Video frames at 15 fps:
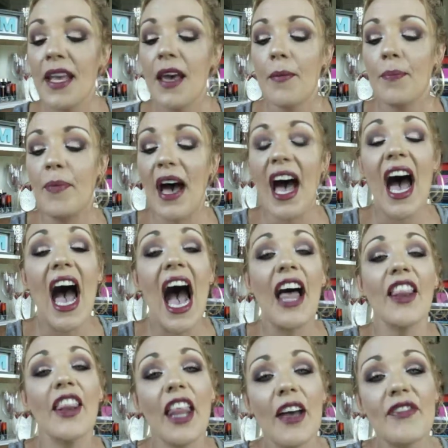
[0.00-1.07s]
But I
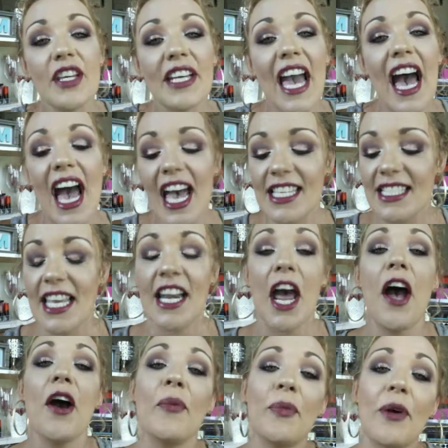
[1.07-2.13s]
love you guys, and I
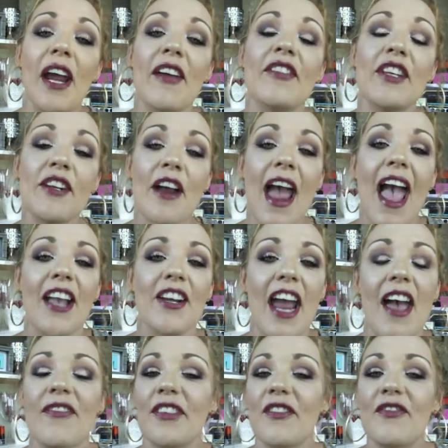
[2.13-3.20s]
hope wherever you're at, you're
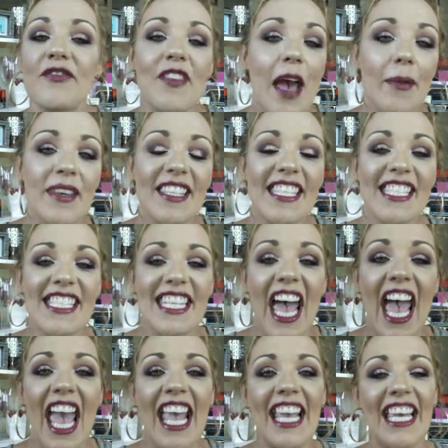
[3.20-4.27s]
having a fabulous
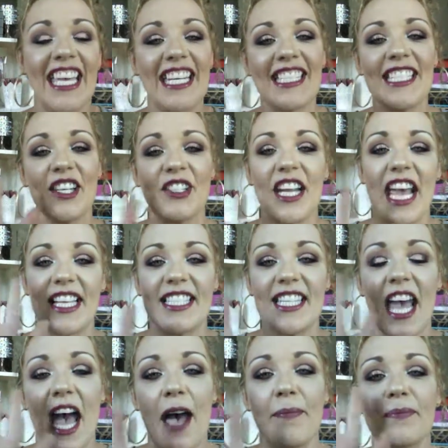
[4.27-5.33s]
day. And until next
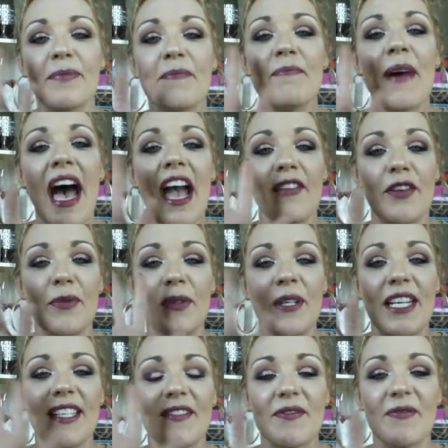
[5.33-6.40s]
time, bye
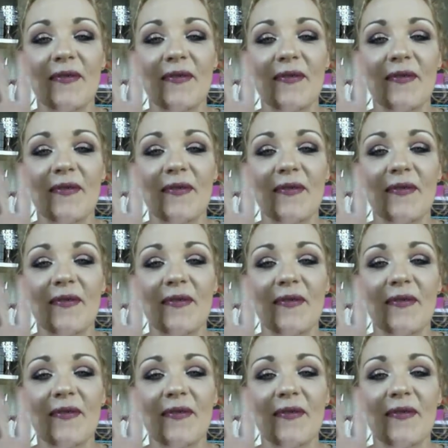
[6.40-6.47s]
everyone.